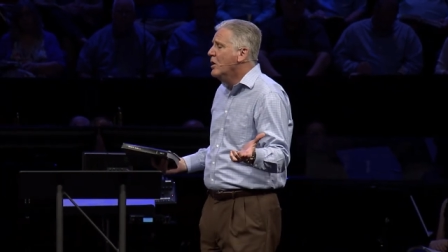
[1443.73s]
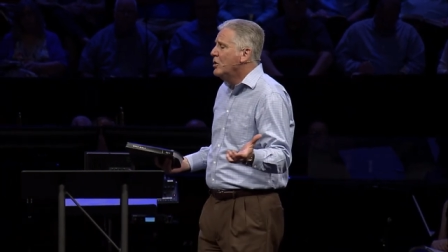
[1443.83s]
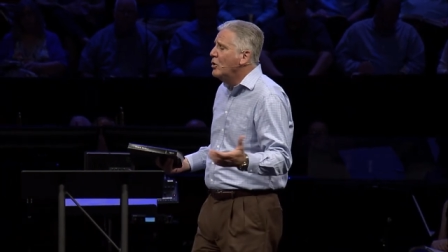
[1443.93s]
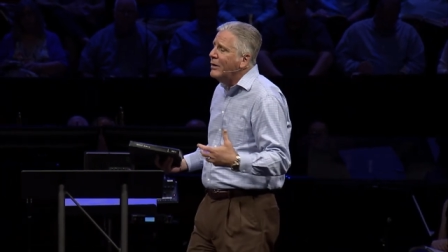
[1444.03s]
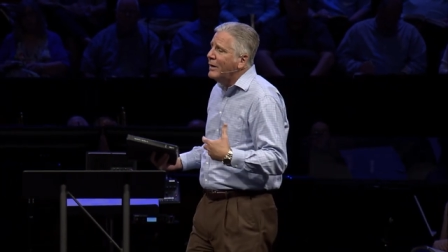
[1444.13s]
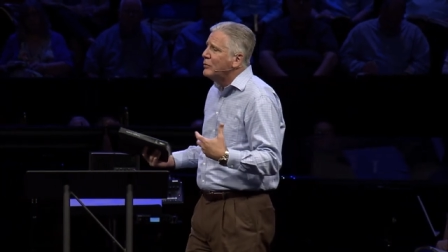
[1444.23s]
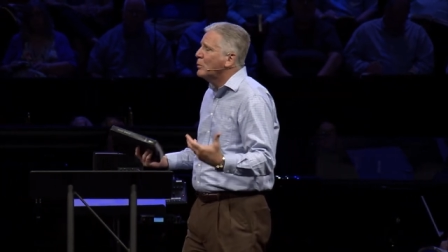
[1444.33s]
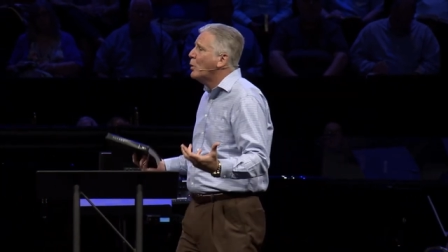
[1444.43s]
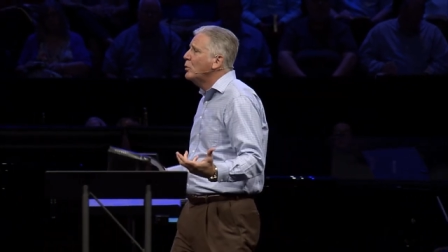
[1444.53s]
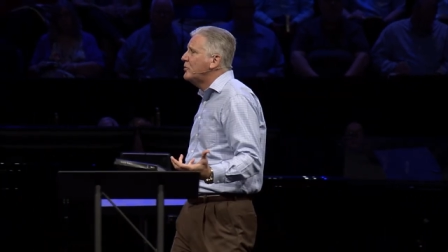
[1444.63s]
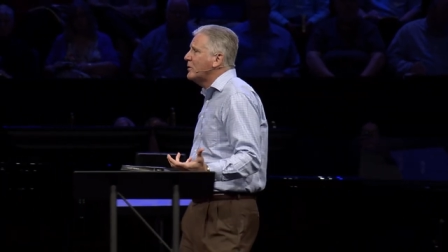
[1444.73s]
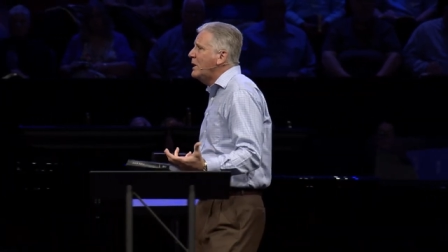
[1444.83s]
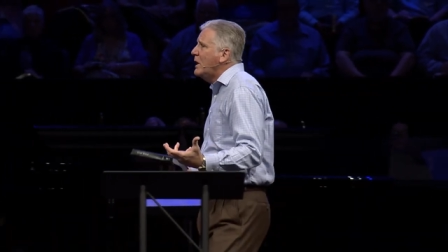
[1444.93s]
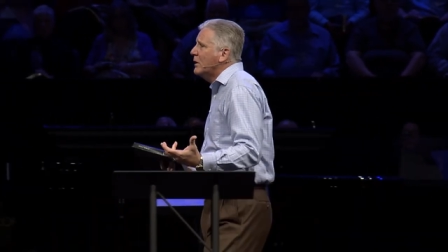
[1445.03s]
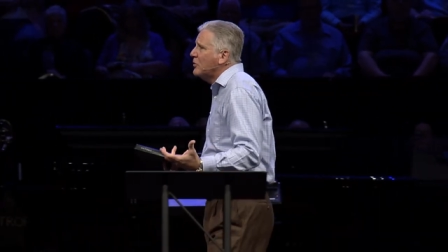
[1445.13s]
You didn't ever approach the
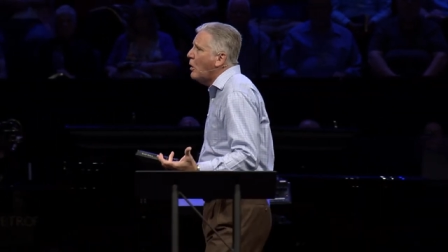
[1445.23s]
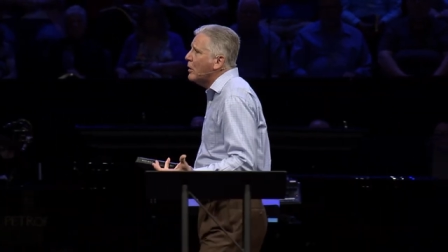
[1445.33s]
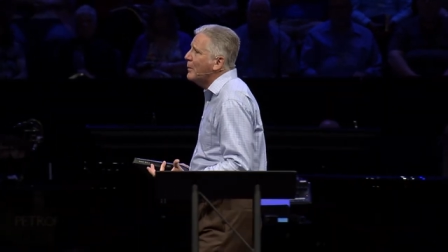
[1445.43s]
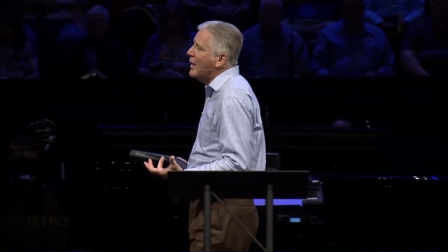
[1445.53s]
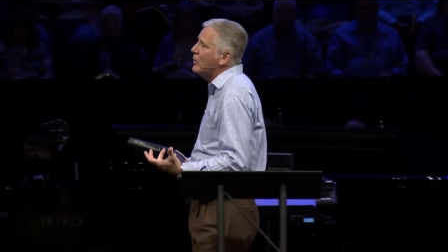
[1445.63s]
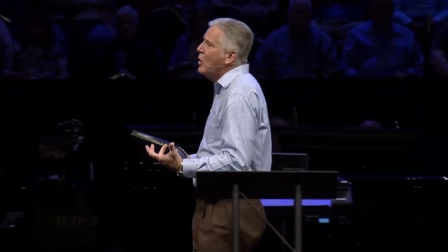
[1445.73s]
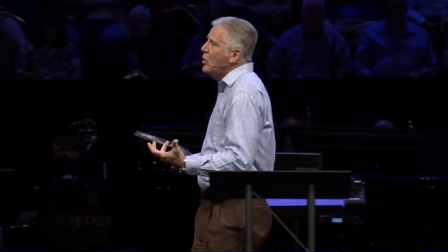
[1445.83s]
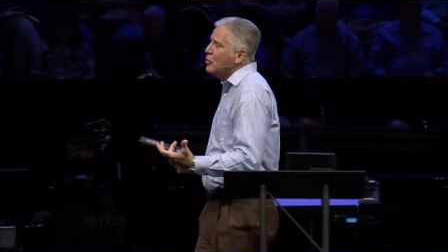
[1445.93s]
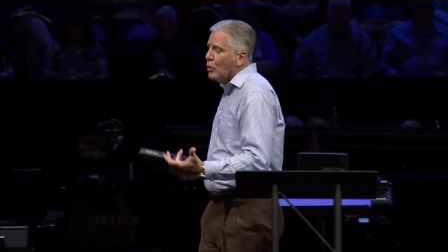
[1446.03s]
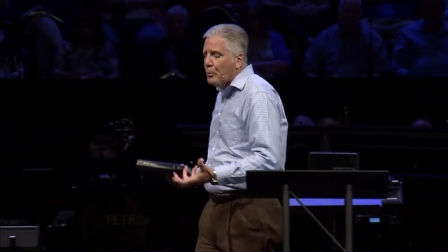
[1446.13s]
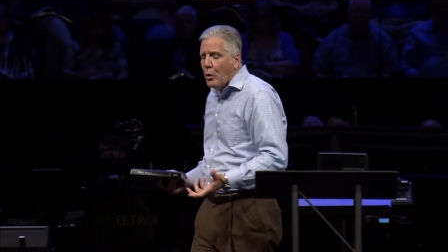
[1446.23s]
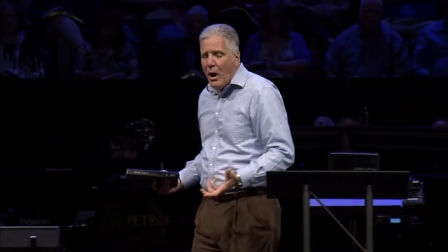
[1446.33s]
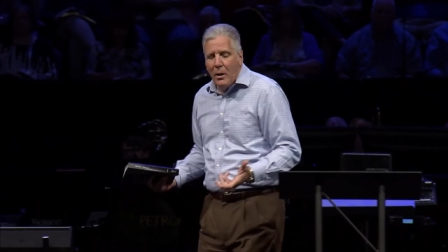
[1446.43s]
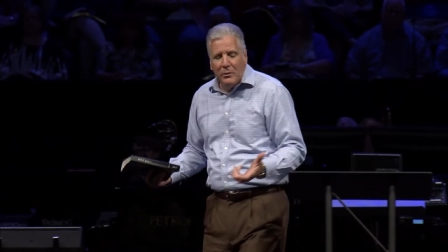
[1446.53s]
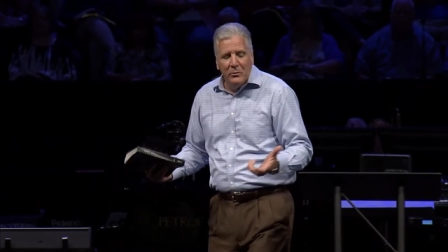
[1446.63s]
king and talk about your
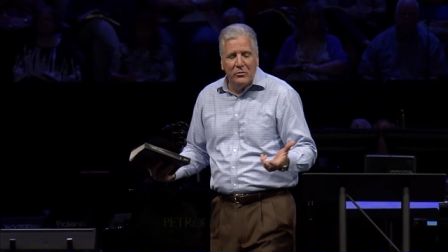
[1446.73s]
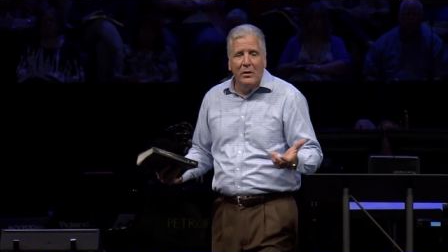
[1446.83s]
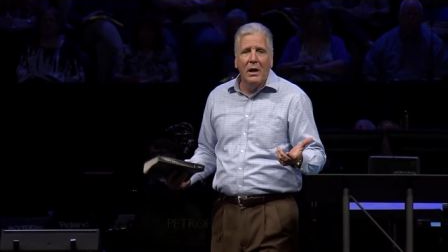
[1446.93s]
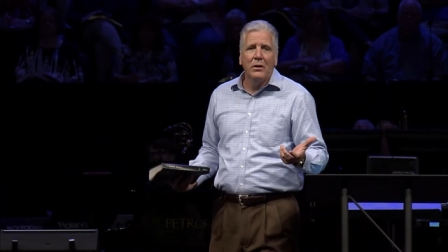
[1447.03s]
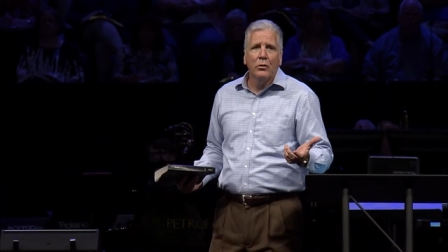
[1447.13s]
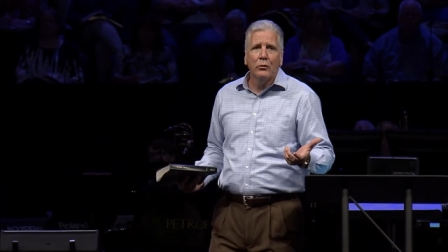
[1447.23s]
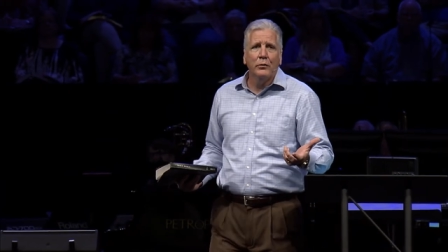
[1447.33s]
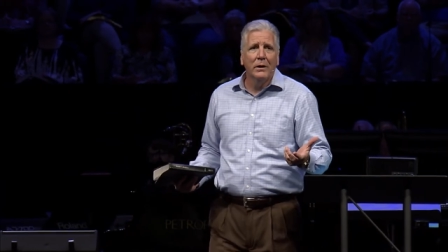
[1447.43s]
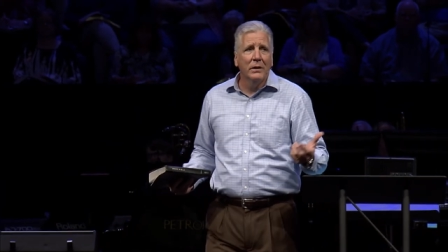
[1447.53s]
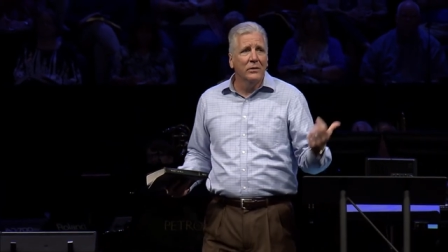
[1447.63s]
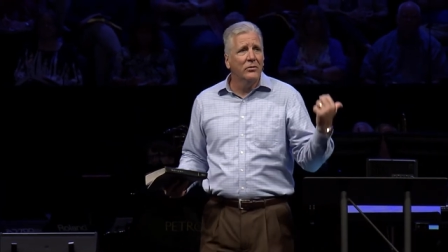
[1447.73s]
problems and, and your feelings.